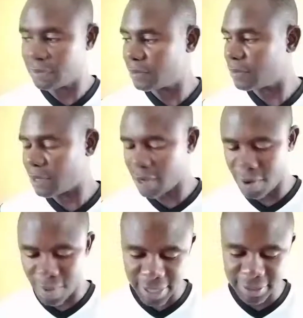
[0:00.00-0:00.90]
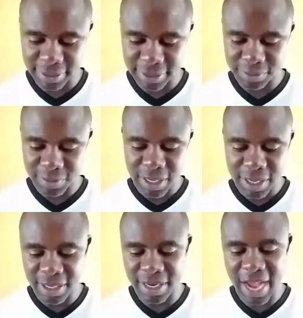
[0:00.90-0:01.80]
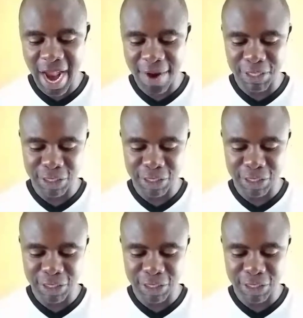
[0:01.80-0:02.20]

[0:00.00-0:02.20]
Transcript: Right? Then Irish